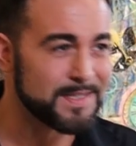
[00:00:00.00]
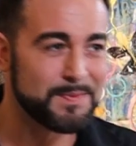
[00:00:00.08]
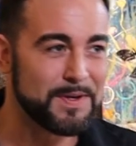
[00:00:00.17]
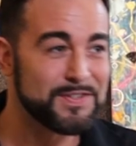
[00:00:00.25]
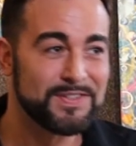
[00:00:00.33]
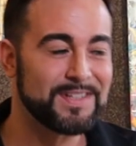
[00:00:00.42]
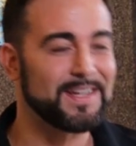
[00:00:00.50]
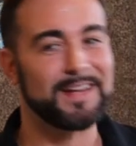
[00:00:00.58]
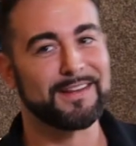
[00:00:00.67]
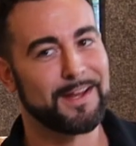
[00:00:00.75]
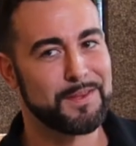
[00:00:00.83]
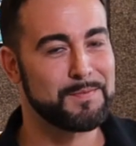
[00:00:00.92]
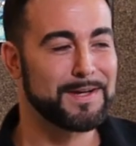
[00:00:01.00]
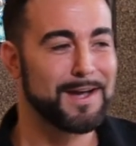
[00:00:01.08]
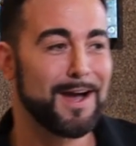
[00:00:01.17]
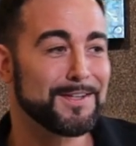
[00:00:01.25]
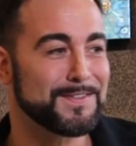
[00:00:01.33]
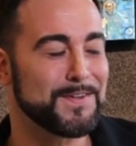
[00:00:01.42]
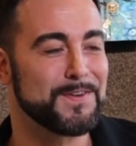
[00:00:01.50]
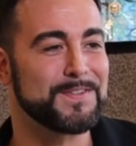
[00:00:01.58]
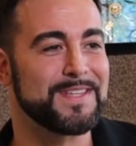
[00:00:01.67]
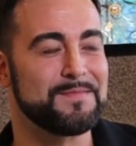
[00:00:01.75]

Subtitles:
especially at a lot of the Picassos,